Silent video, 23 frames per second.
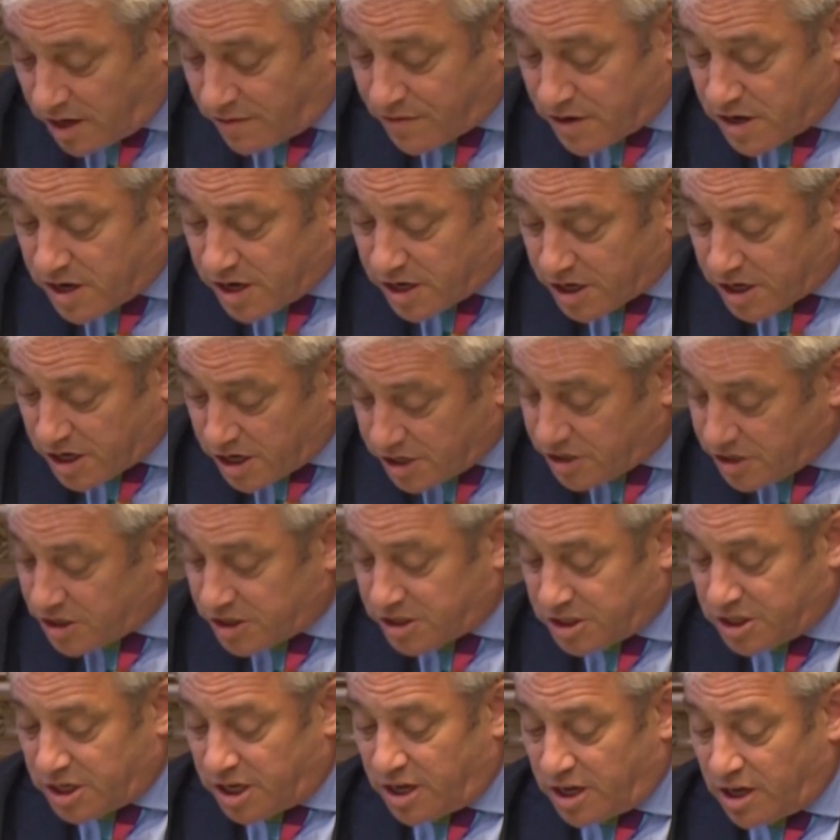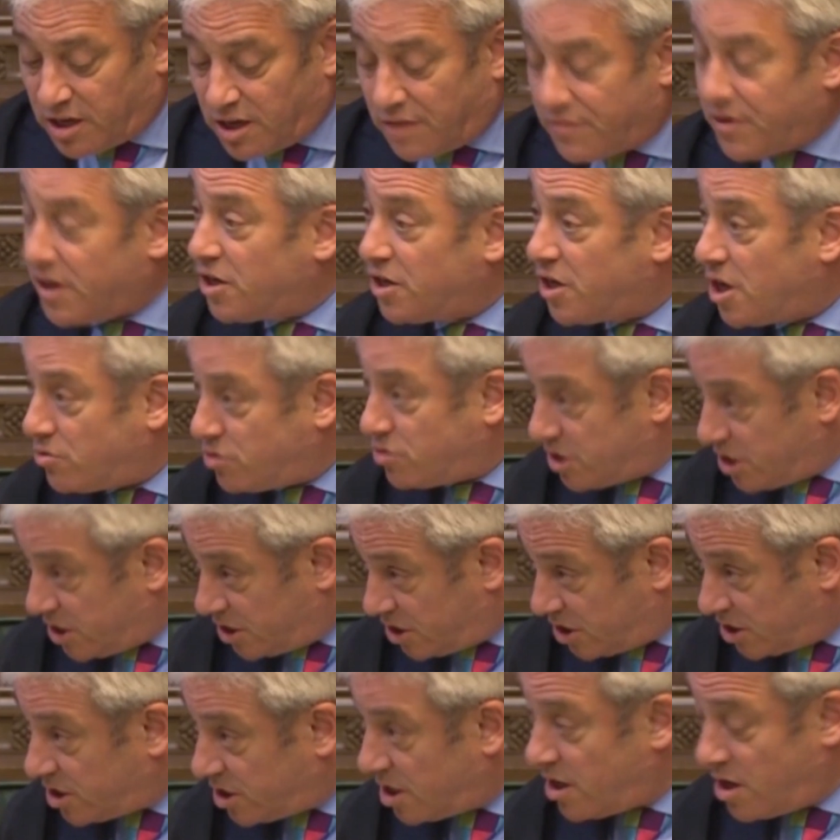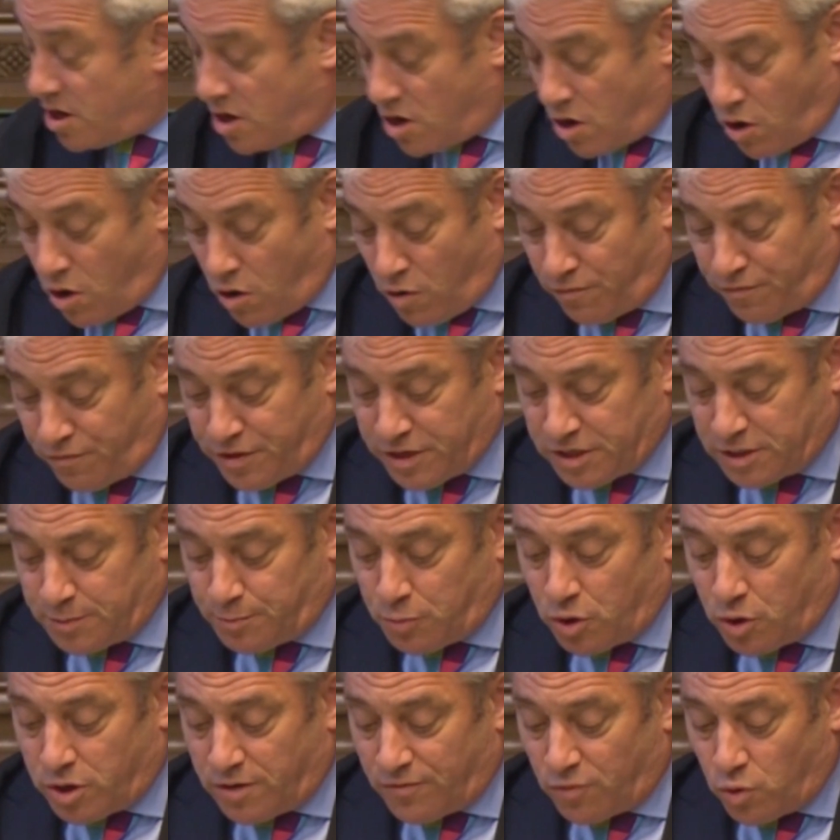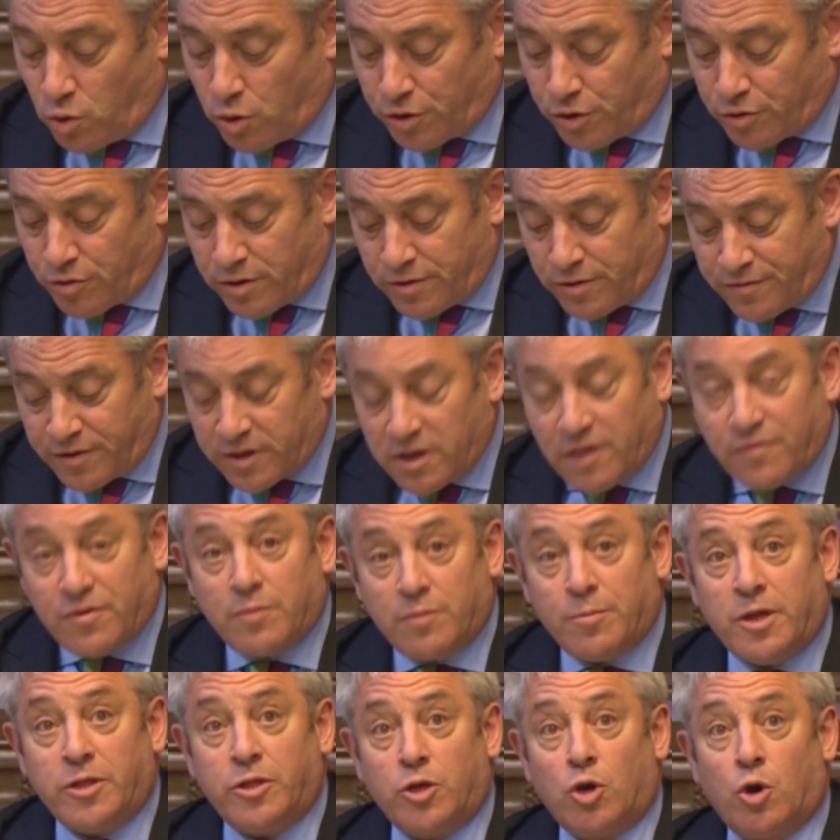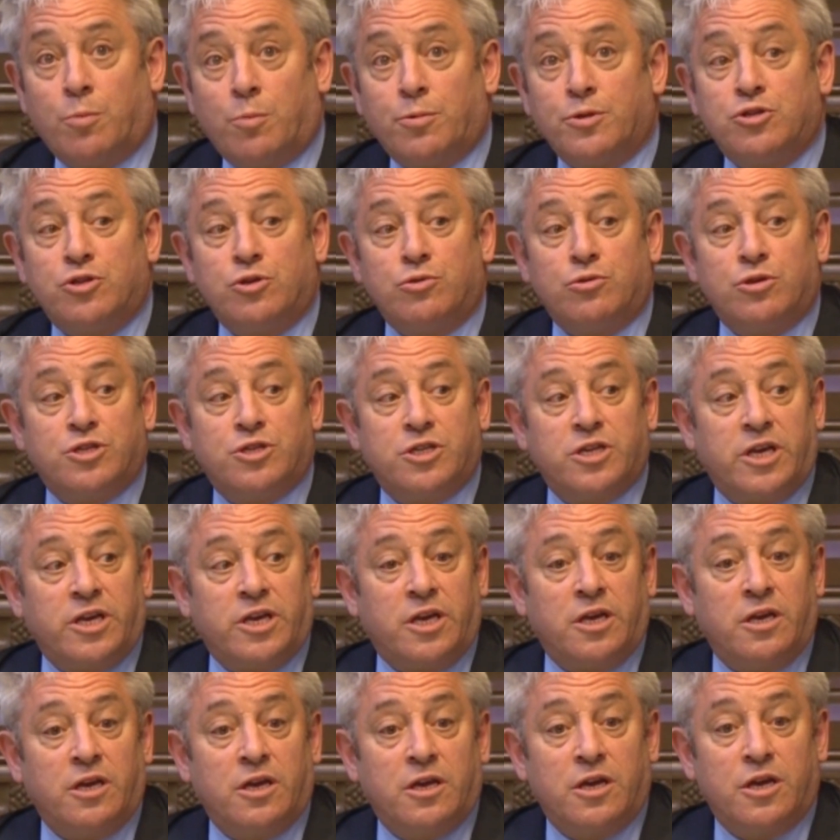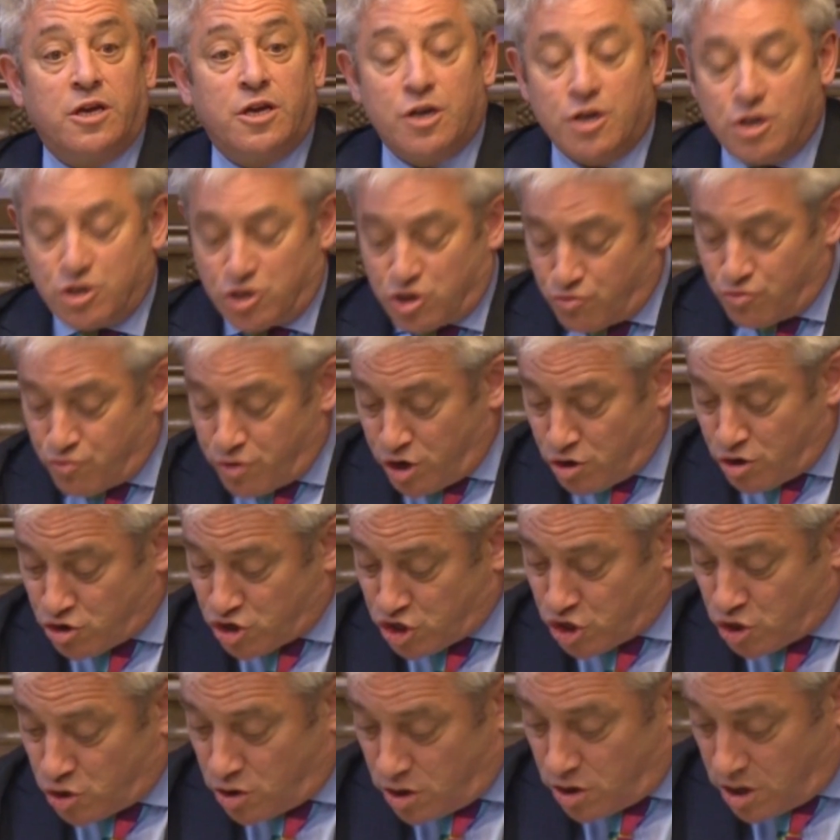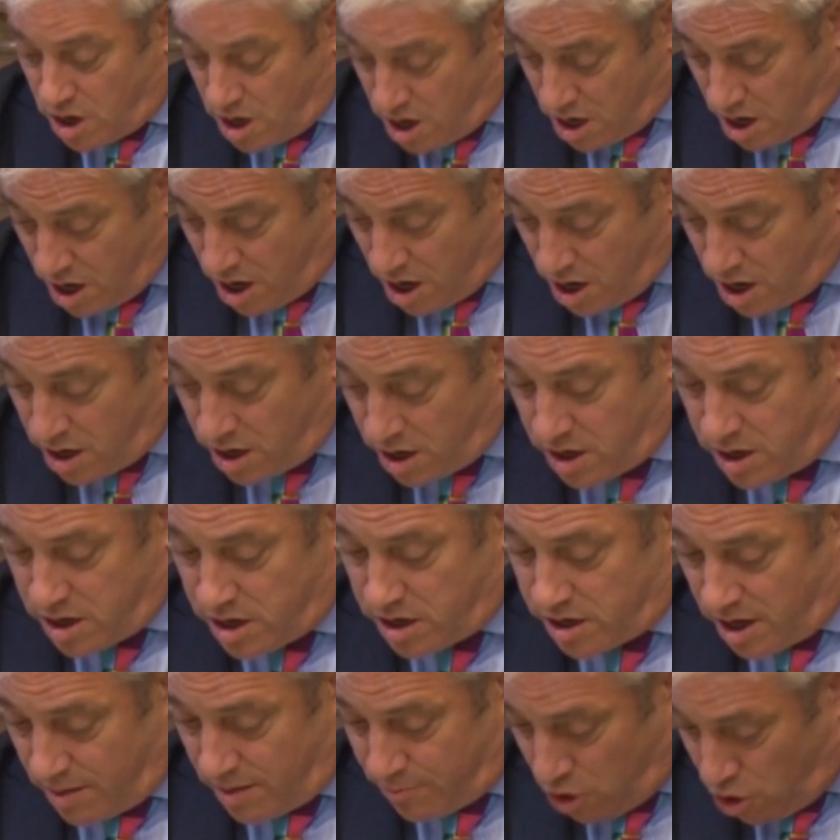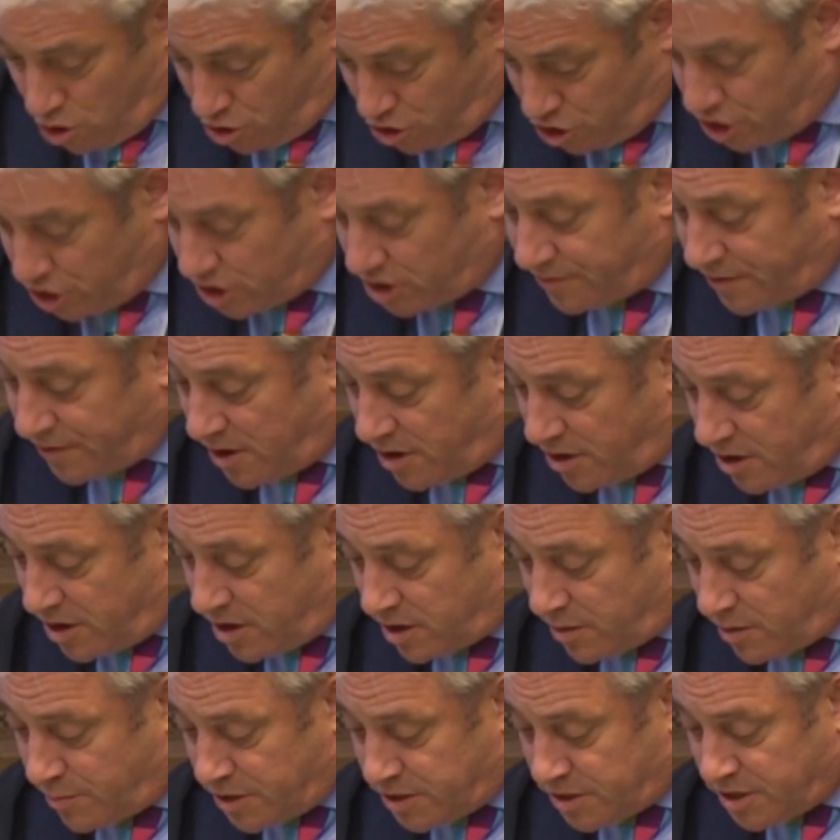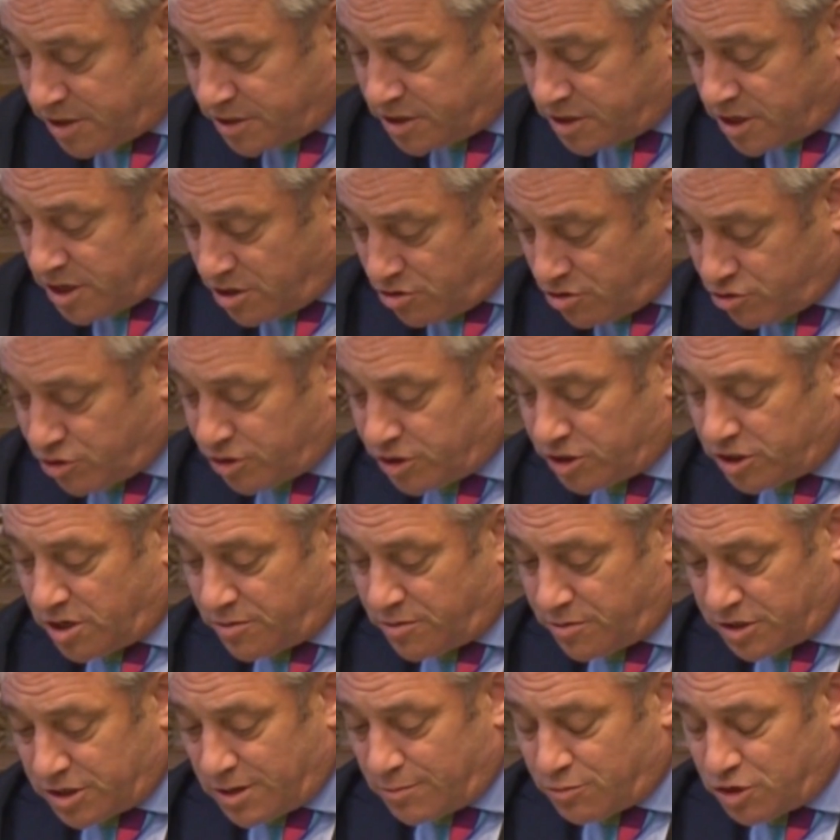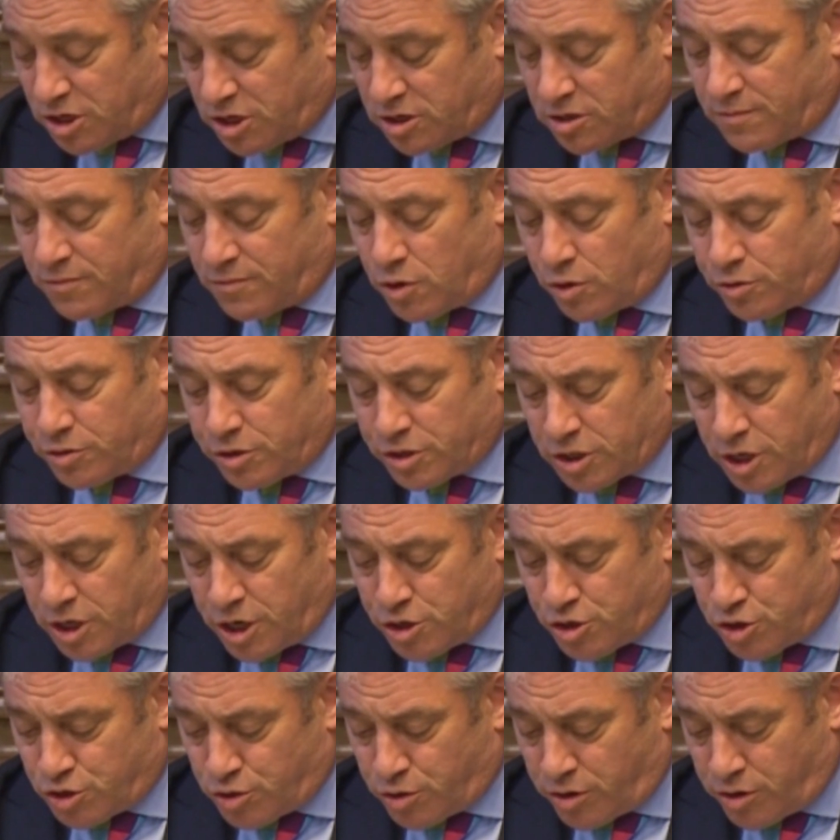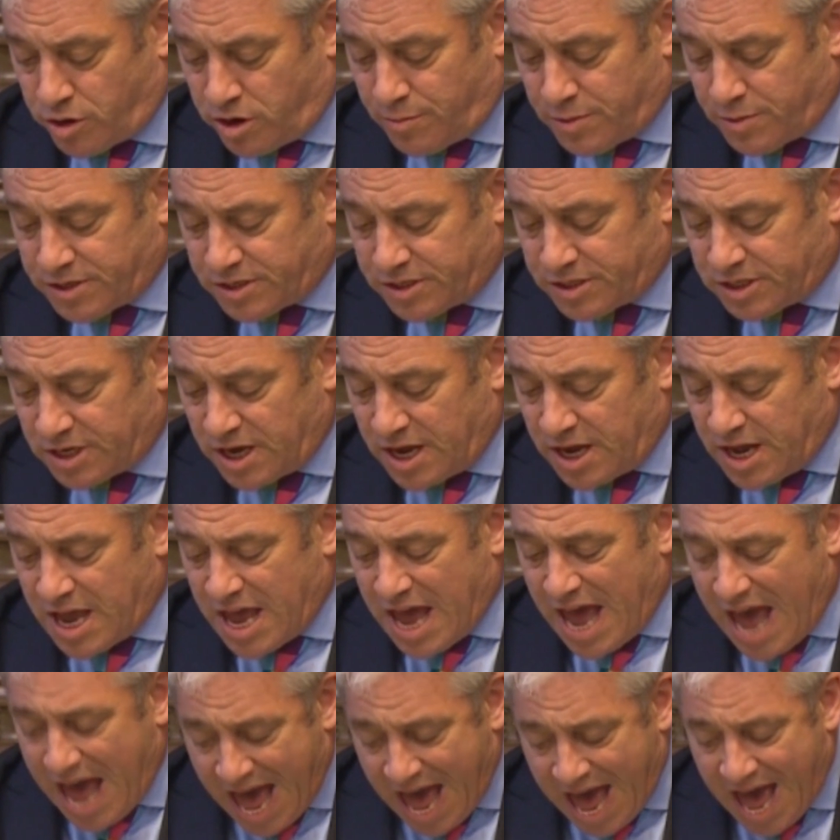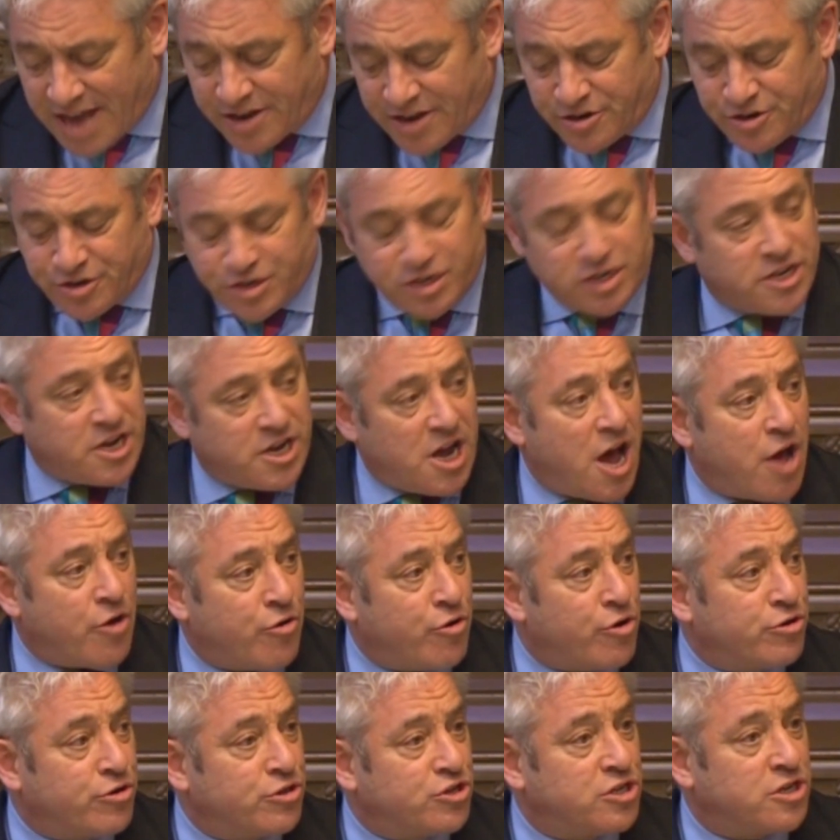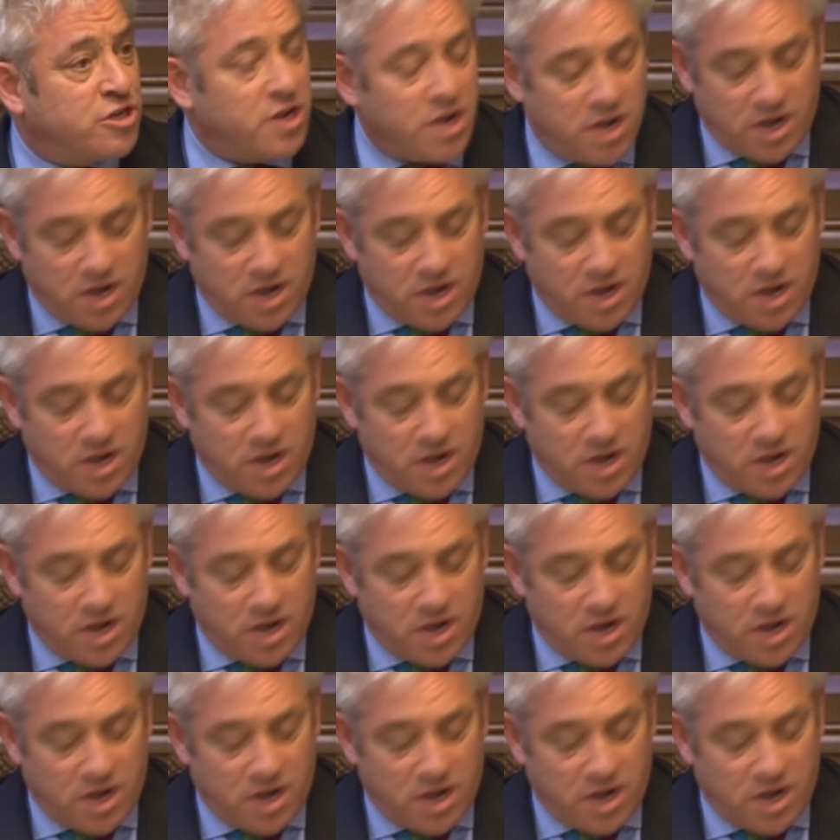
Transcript: for her courtesy in giving notice of this point of order and for giving me the opportunity to reassure her, and I'm conscious of her and her committee's interest in the subject of non-disclosure agreements, and current